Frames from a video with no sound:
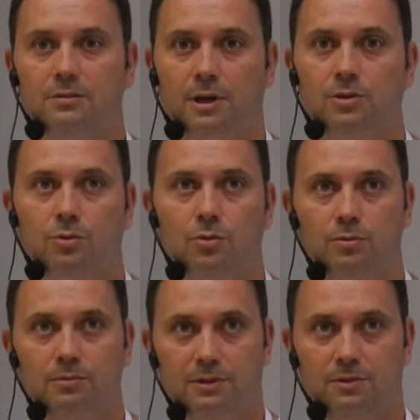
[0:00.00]
trying
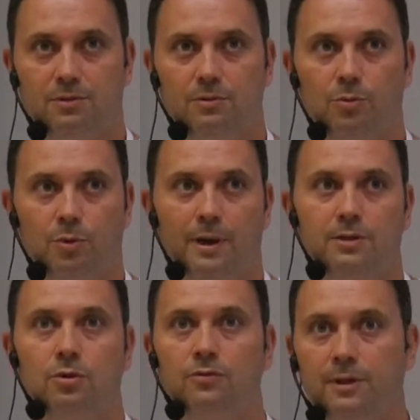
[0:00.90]
to
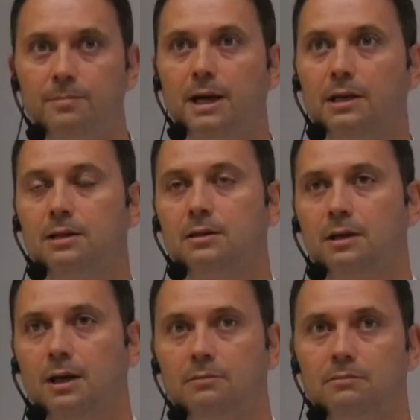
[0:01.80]
provide good feedback,
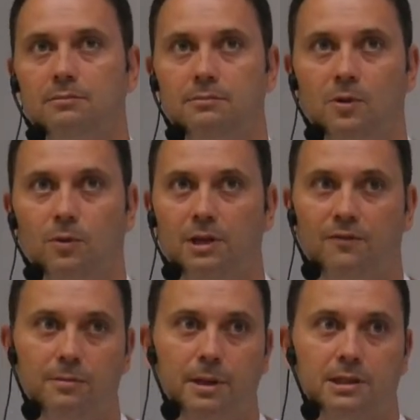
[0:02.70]
and when the
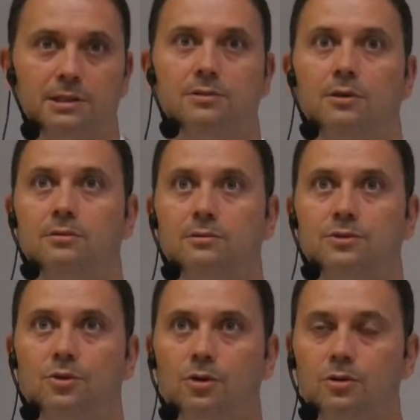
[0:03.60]
feedback is not
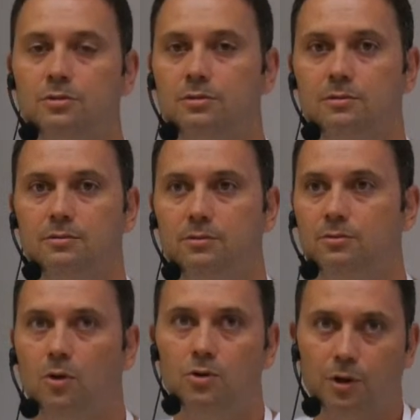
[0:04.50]
so good,
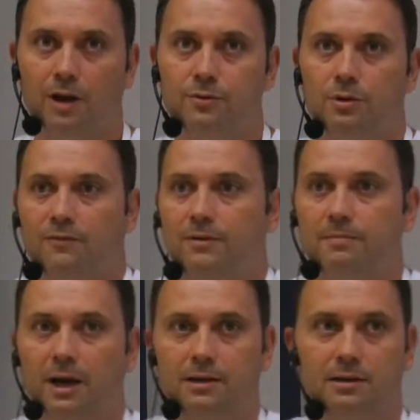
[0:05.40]
you also have to give
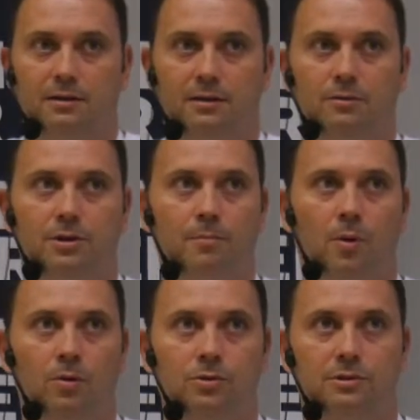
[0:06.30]
feedback in the
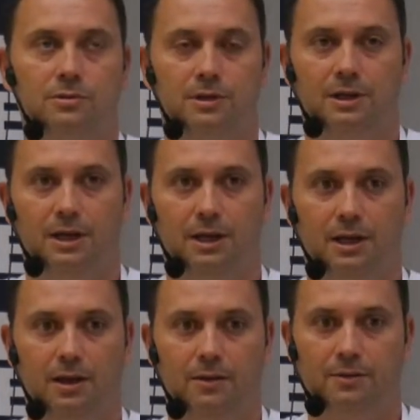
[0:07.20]
most
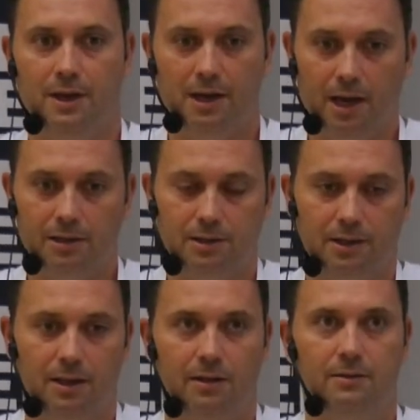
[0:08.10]
direct
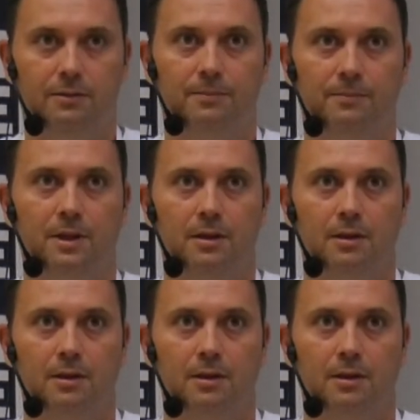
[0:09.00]
and